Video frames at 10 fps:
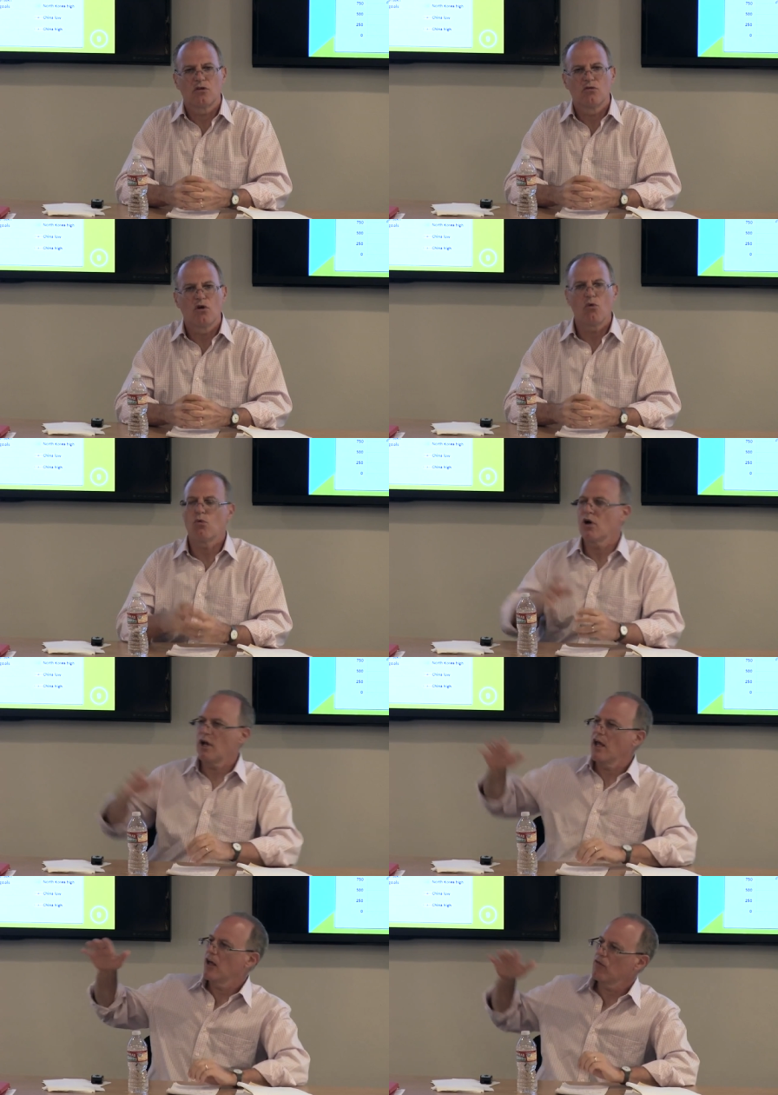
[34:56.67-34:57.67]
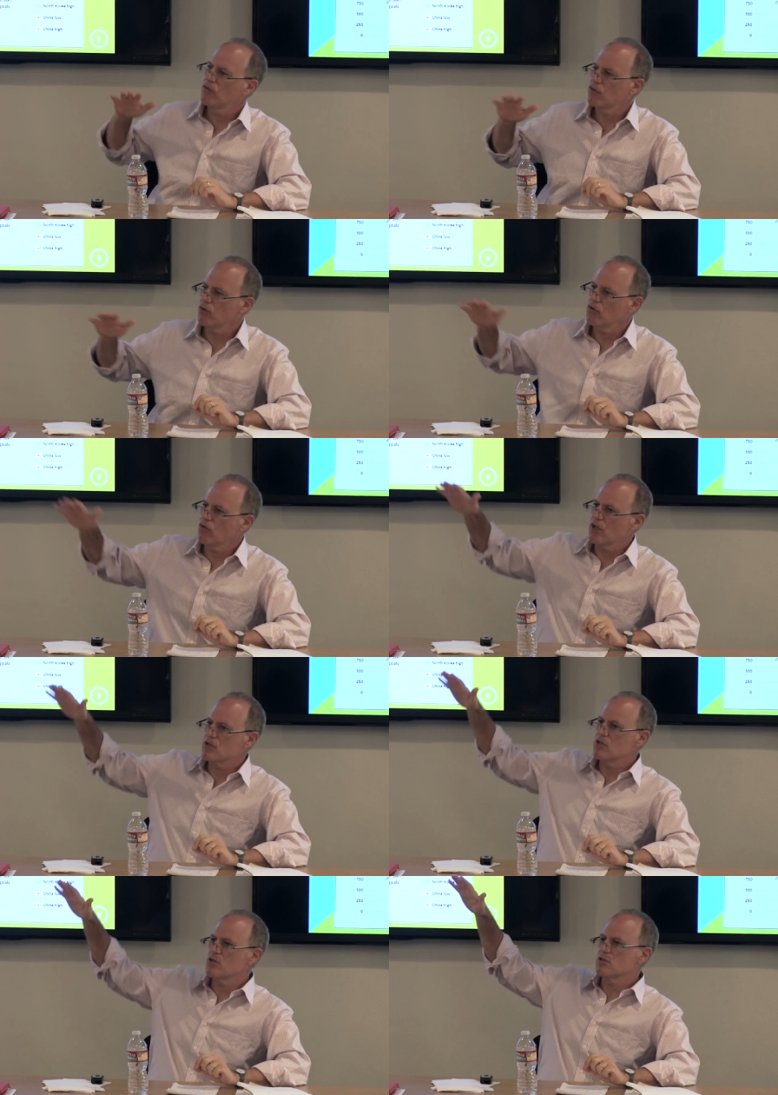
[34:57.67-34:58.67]
you don't want to have certain
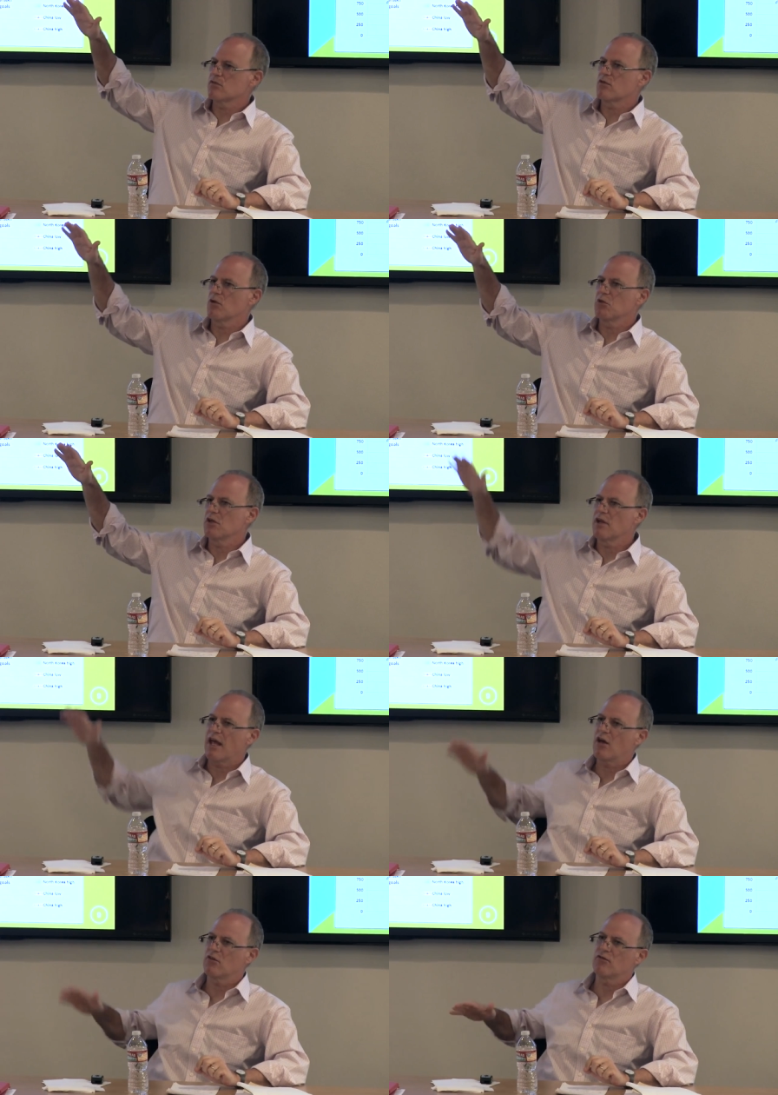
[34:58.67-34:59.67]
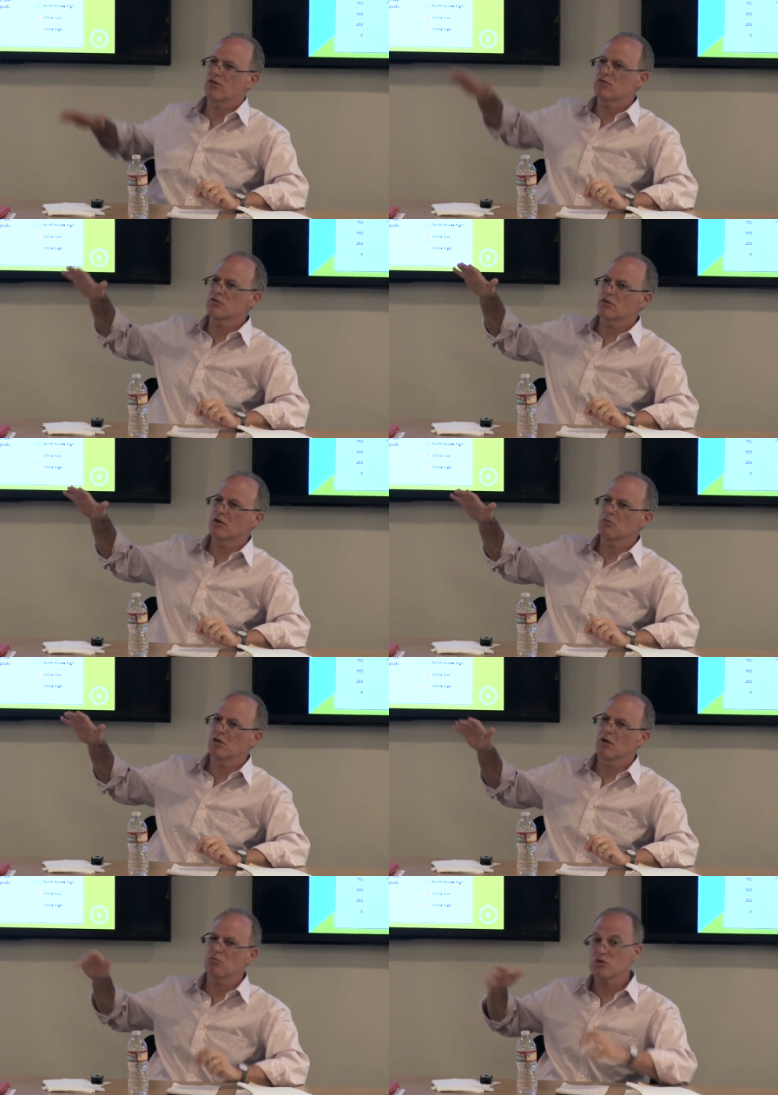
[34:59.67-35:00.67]
transitions of coming down if others are coming up,